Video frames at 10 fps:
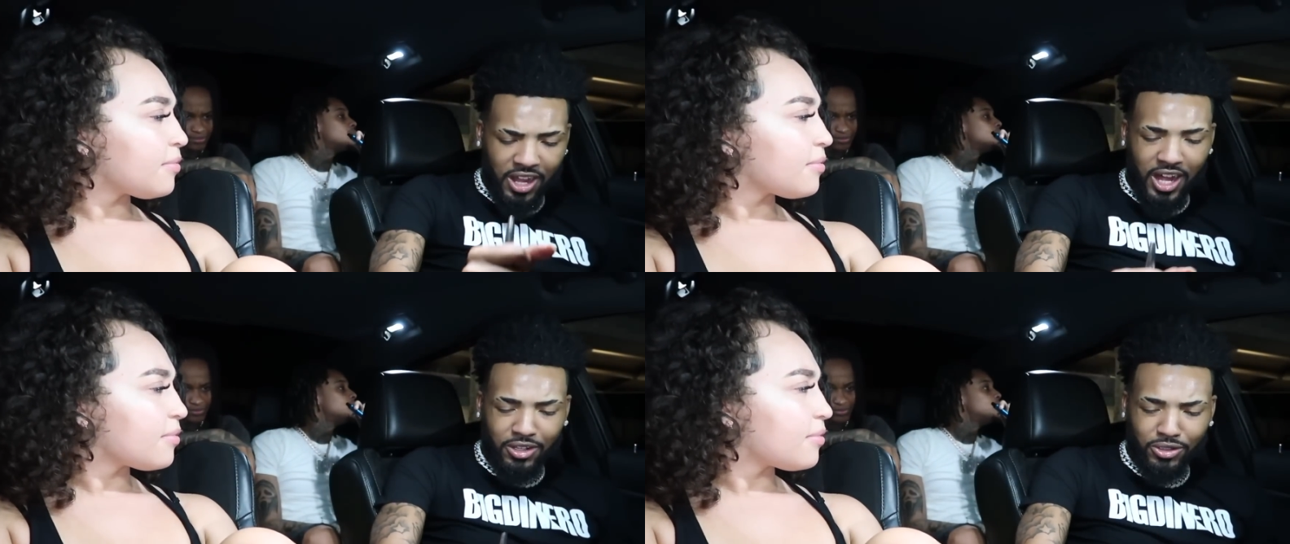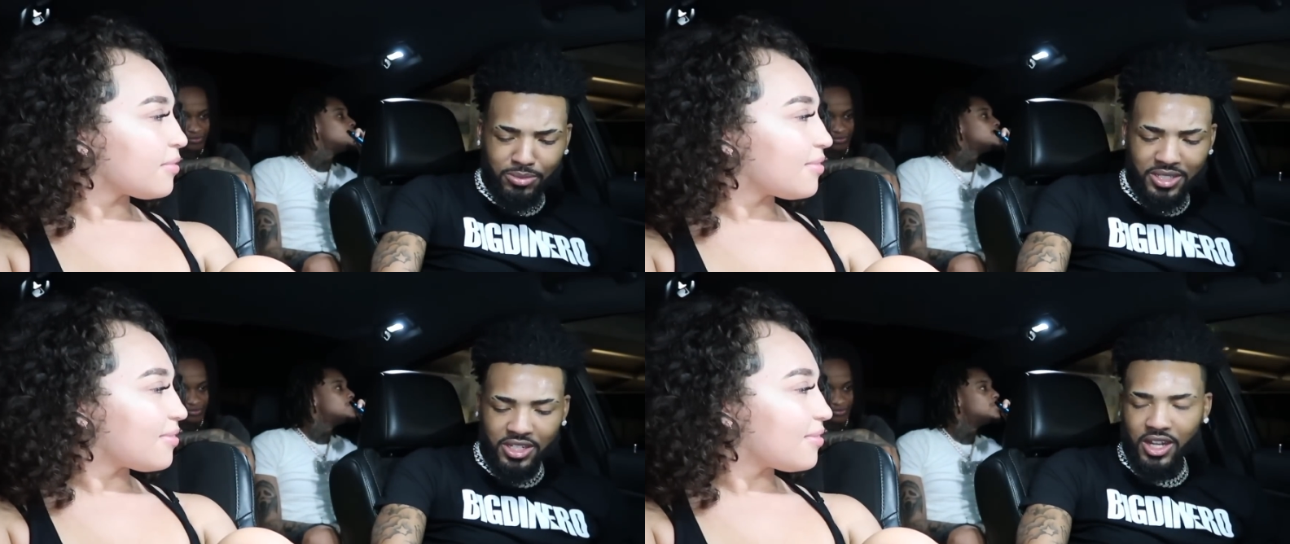Speaker 1: How long you
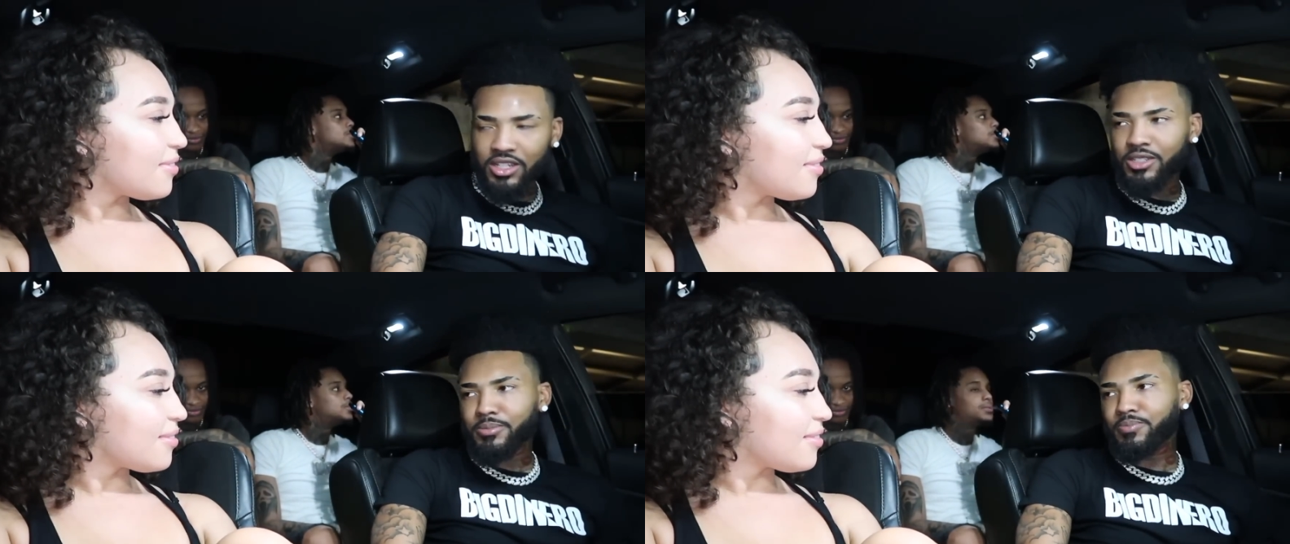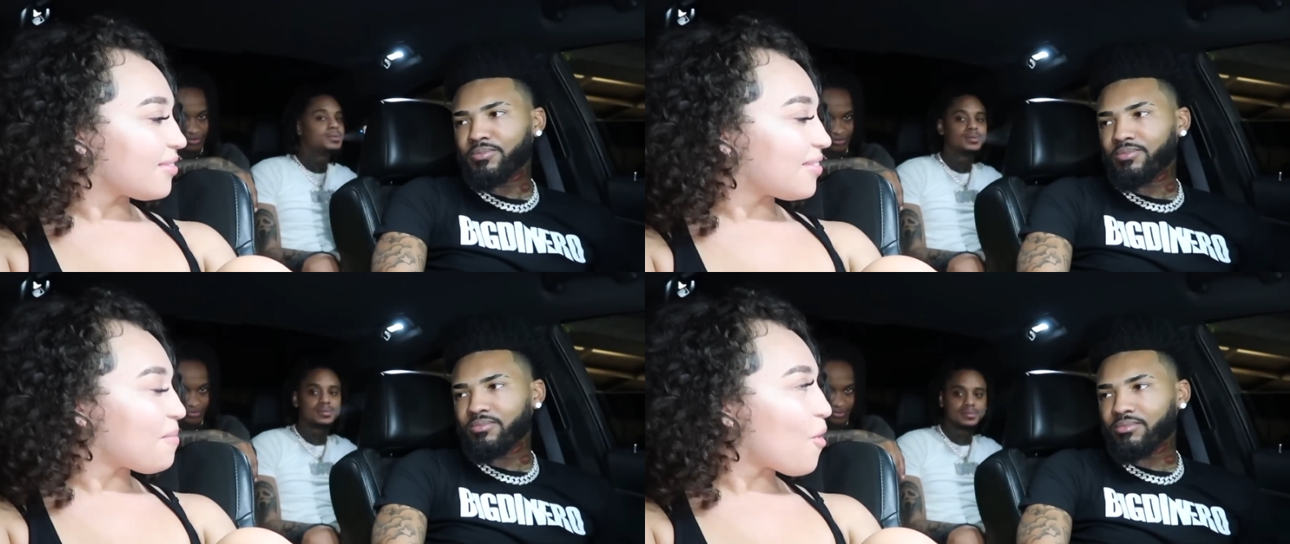been staying out here?
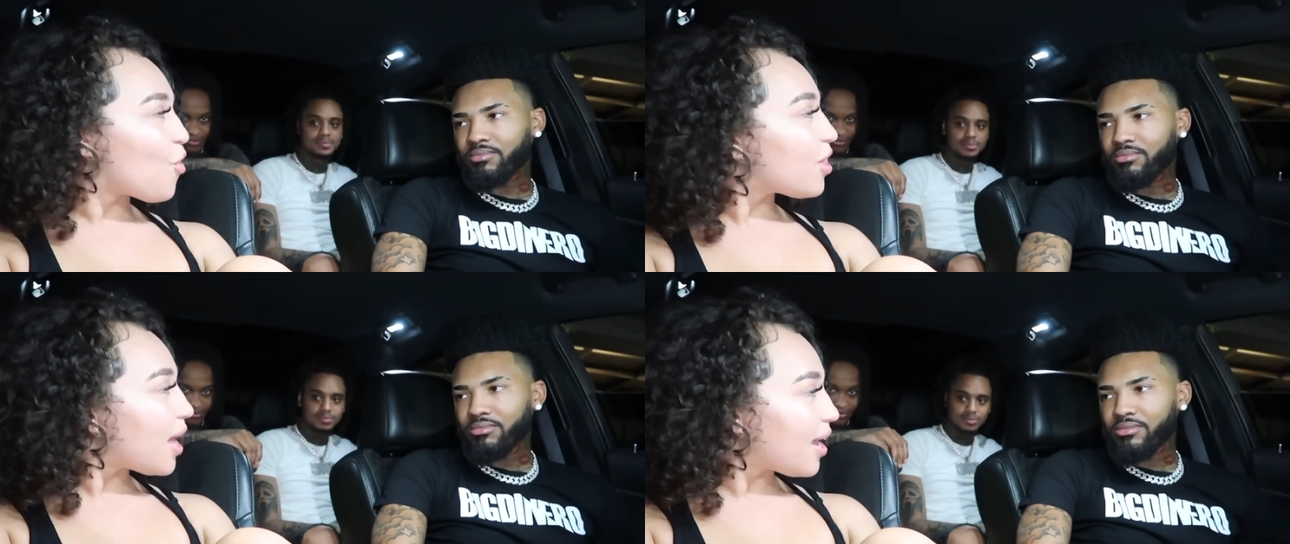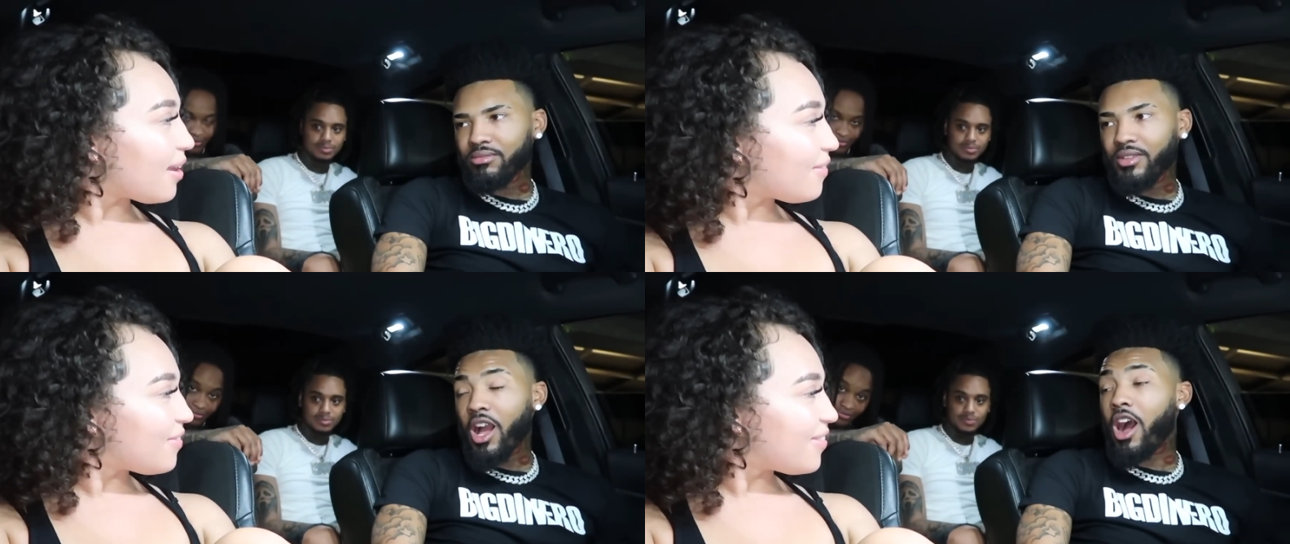
Speaker 2: My whole life.
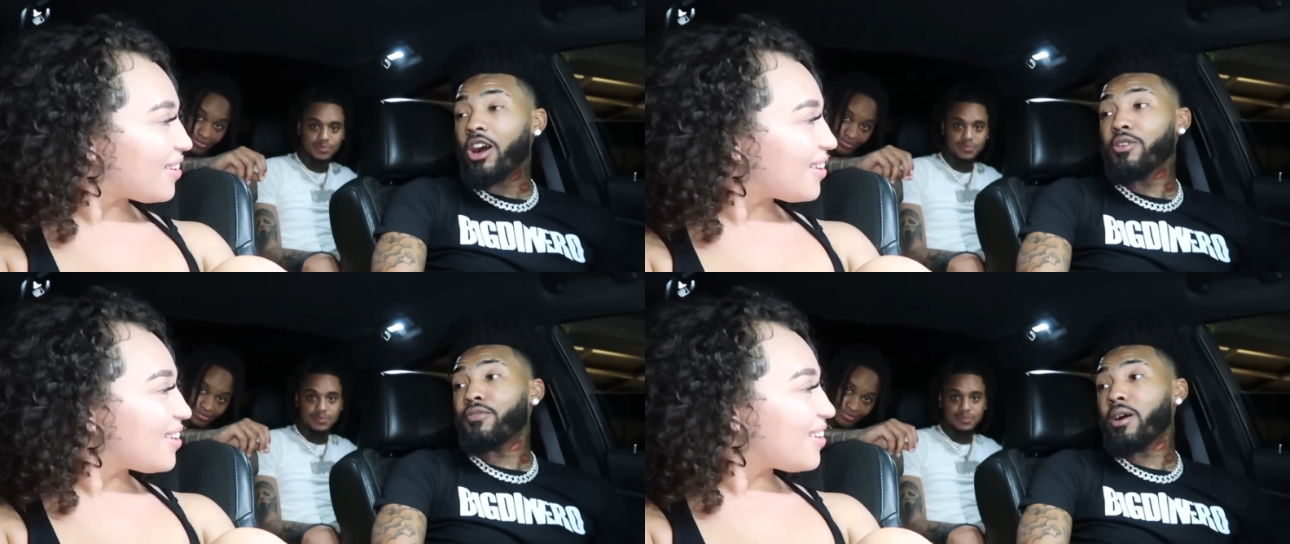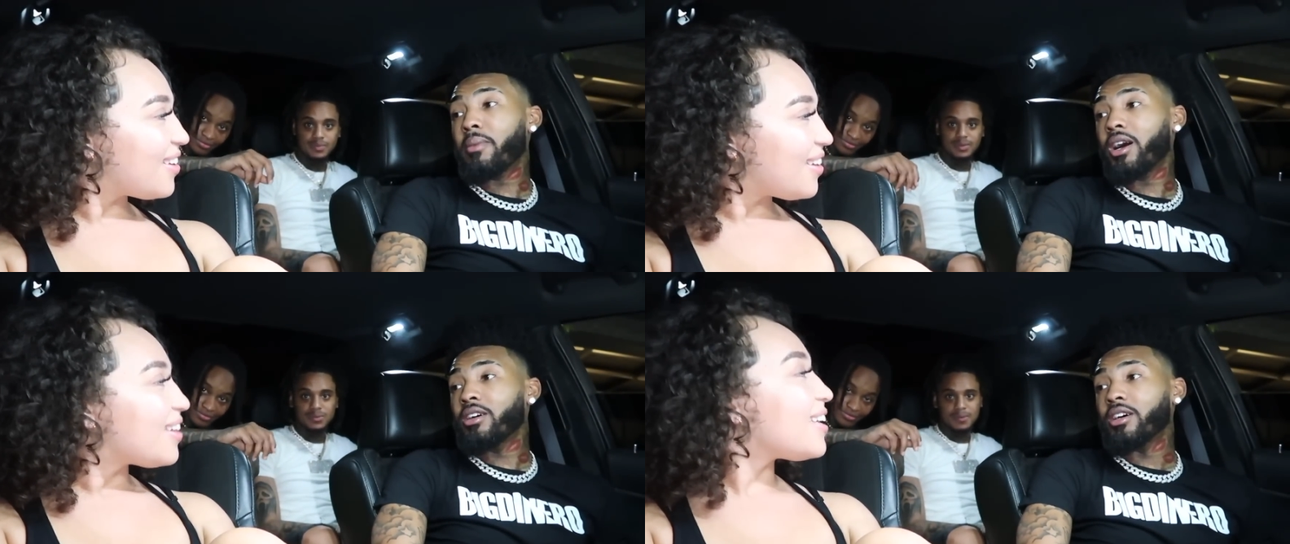
Speaker 1: Oh, you from
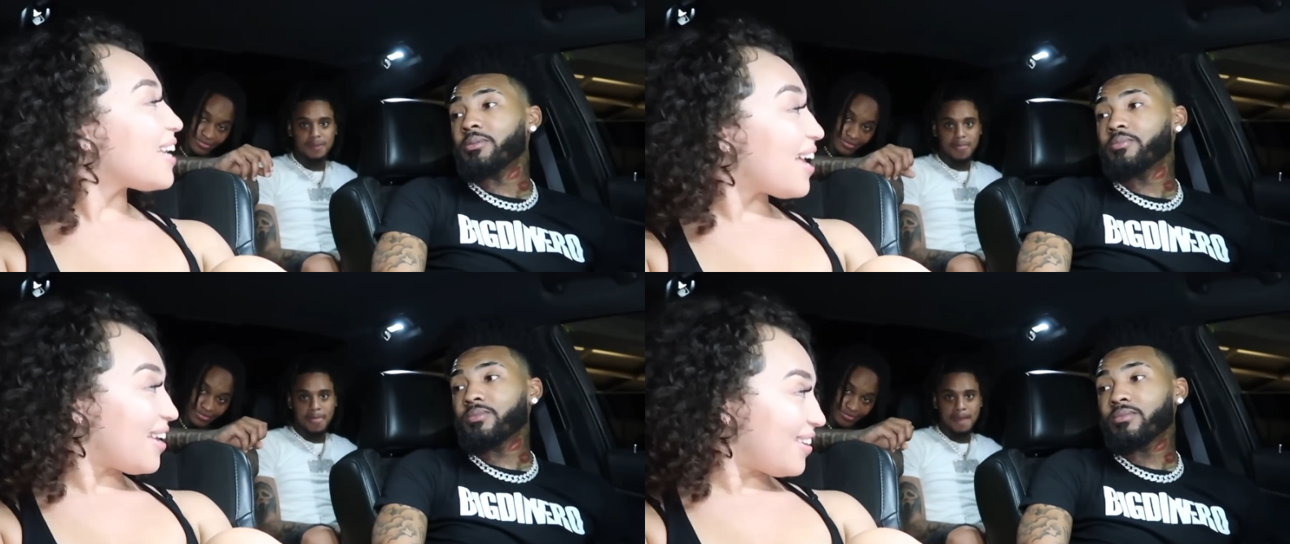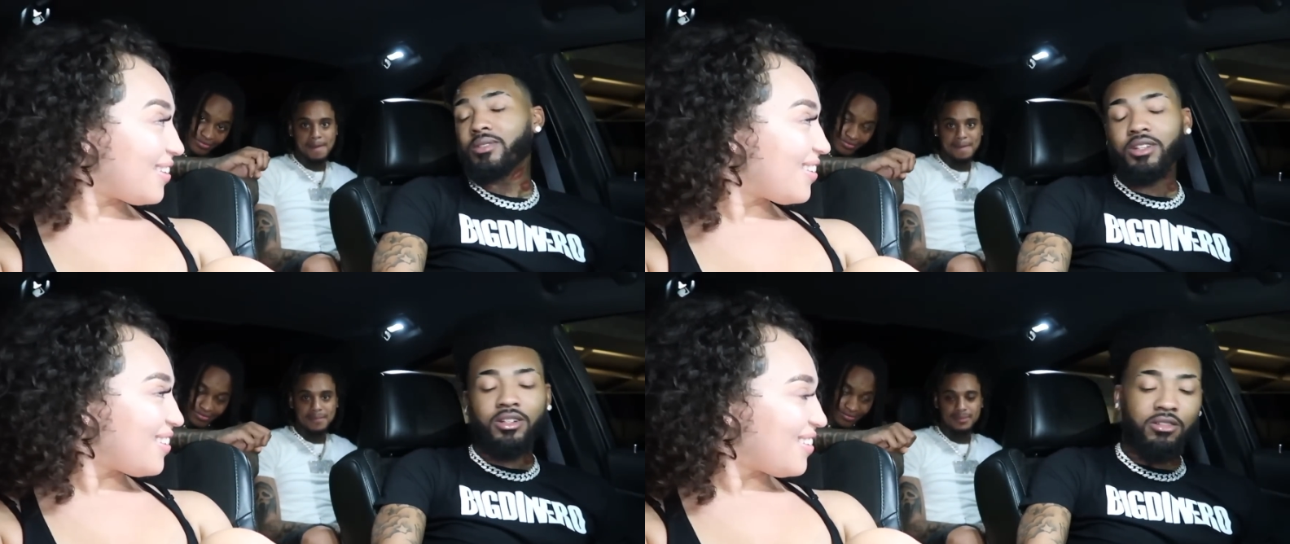out here?
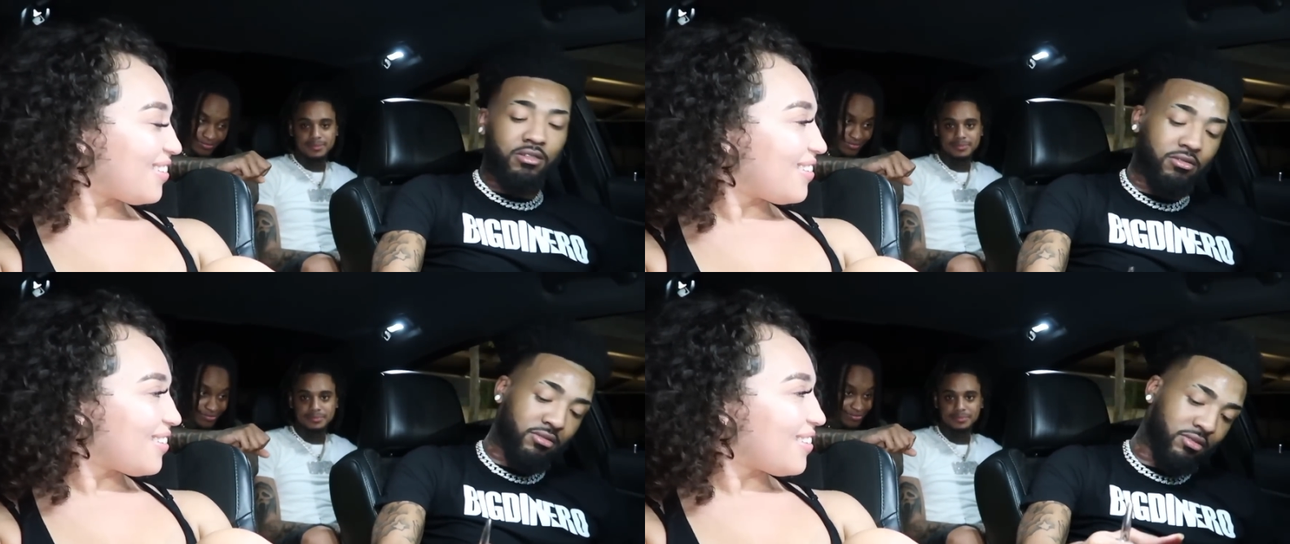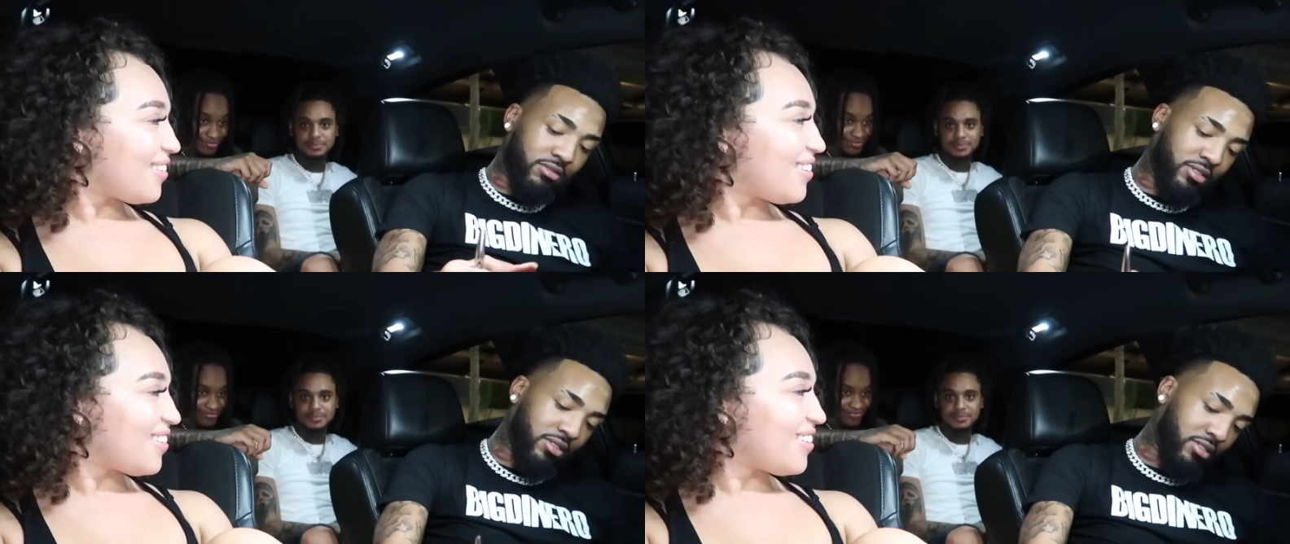Yes. Uh,
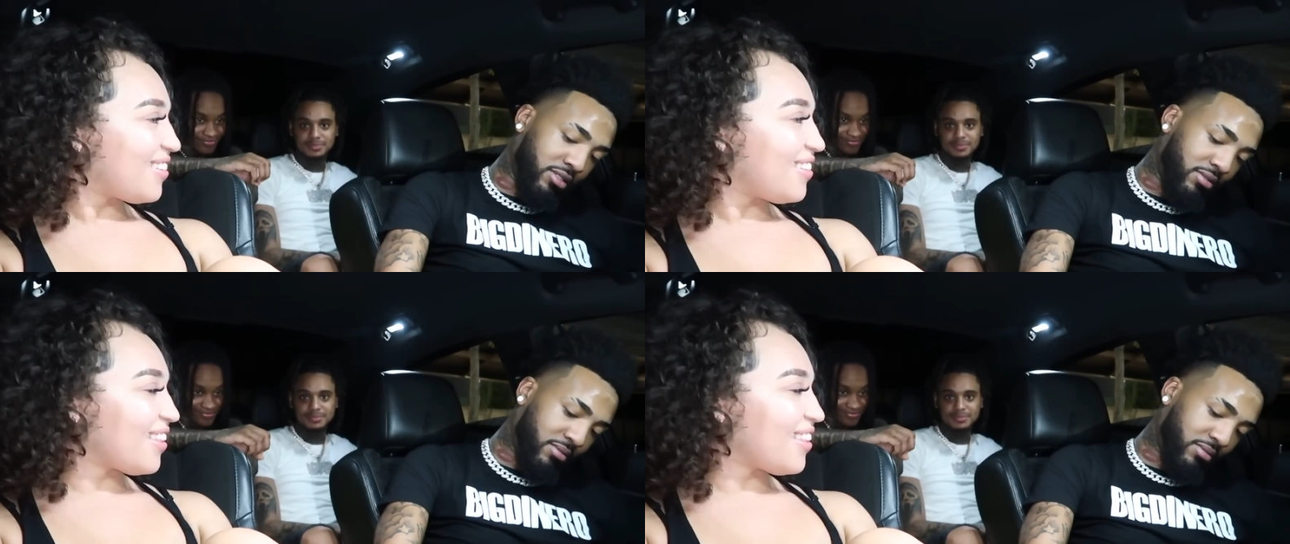yeah.